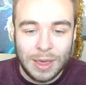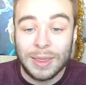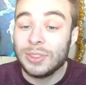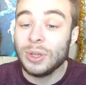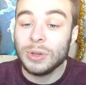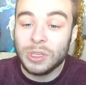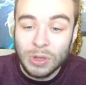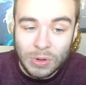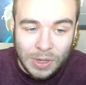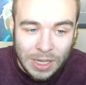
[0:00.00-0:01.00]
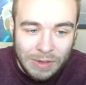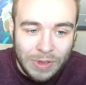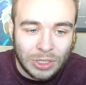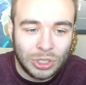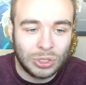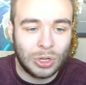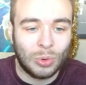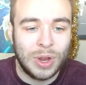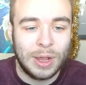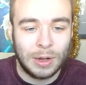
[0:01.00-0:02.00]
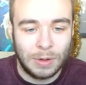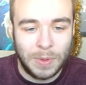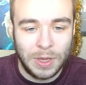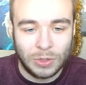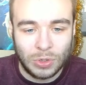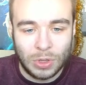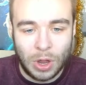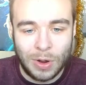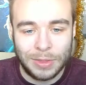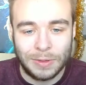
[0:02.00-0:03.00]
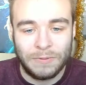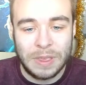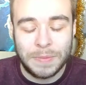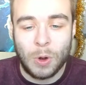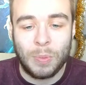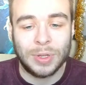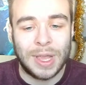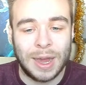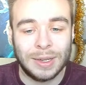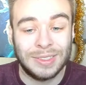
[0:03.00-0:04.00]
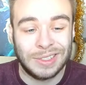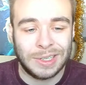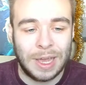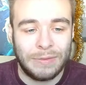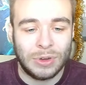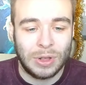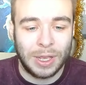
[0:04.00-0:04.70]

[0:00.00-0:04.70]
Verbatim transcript: They're so cute. Eevee is just a recolored Pikachu though, and the female protagonist doesn't have an early